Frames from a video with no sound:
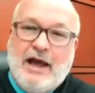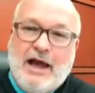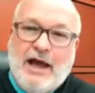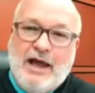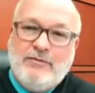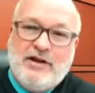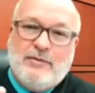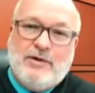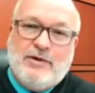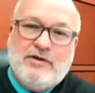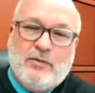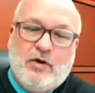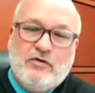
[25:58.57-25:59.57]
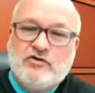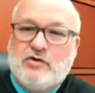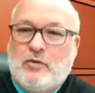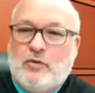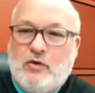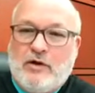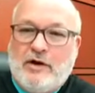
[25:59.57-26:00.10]
I'm going to be the poster
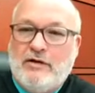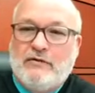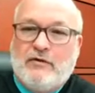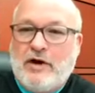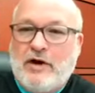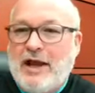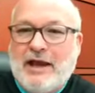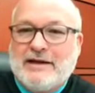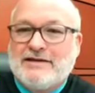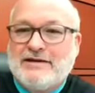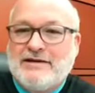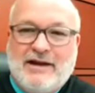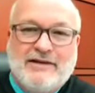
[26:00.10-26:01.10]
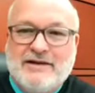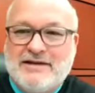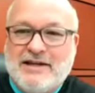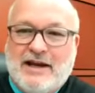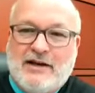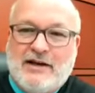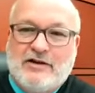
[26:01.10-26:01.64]
boy for X at the
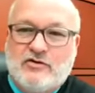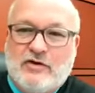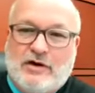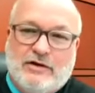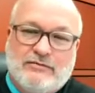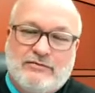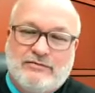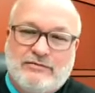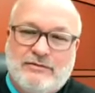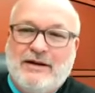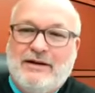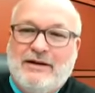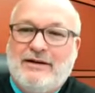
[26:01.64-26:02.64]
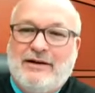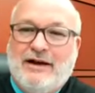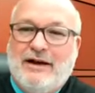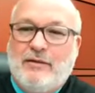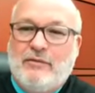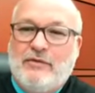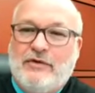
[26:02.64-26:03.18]
2nd District.
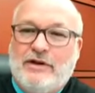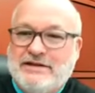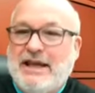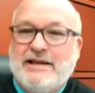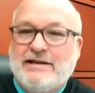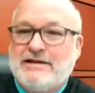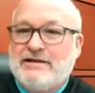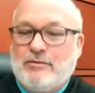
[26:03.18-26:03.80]
This case is